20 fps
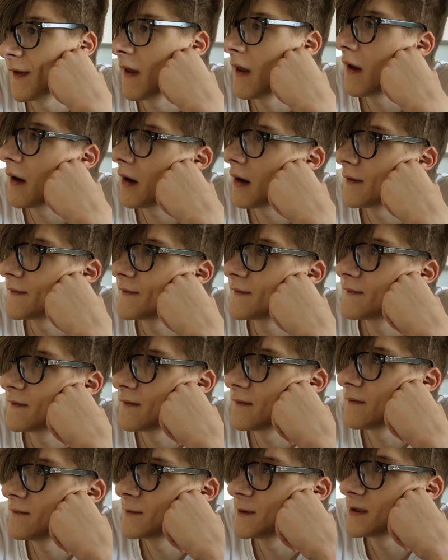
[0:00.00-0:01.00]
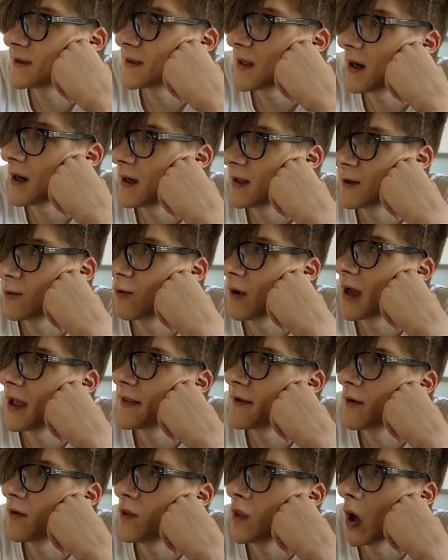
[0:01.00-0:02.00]
hard to decide
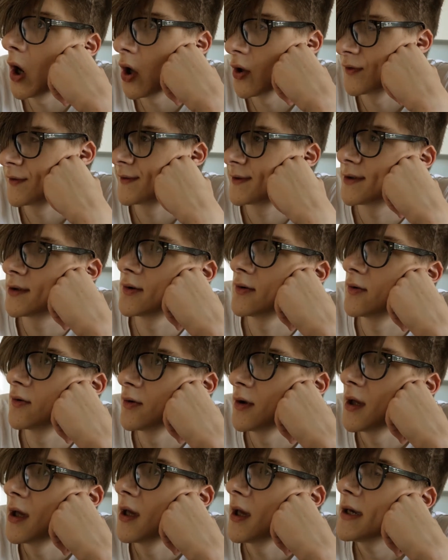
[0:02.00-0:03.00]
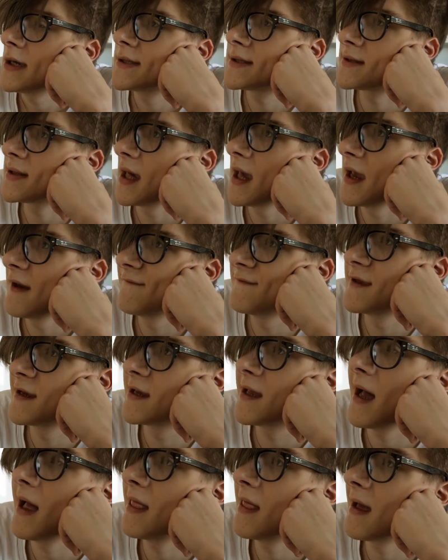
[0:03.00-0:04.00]
whether or not to save the
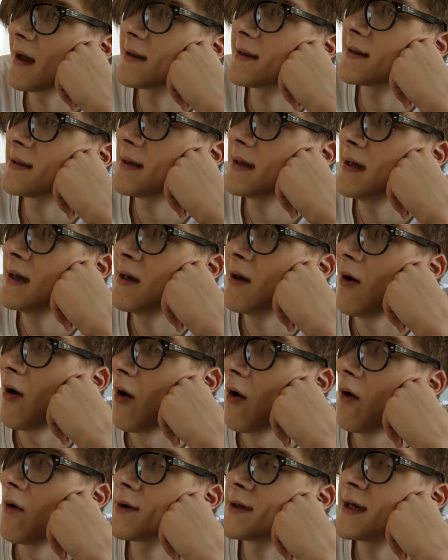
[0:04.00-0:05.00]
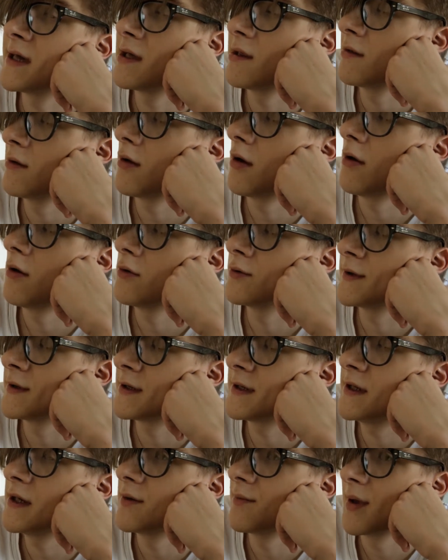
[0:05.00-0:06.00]
galaxy or kill all the
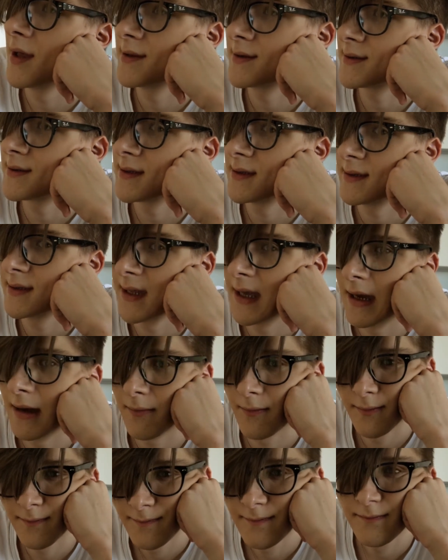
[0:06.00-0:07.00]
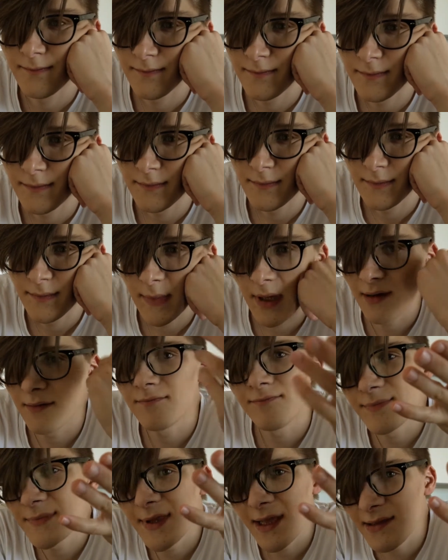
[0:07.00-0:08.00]
humans in them.
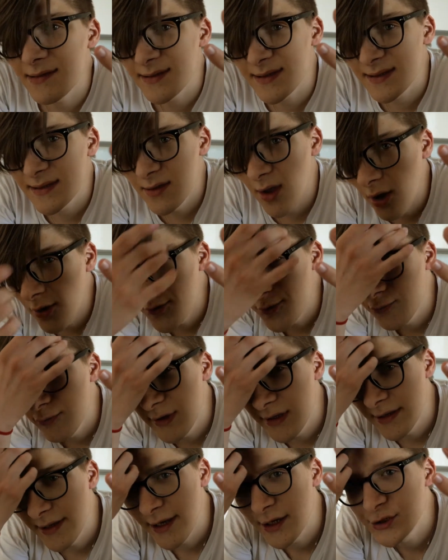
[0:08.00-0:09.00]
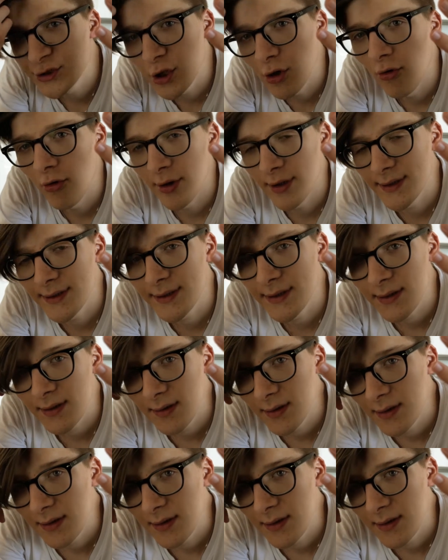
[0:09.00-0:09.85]
That's not really a choice.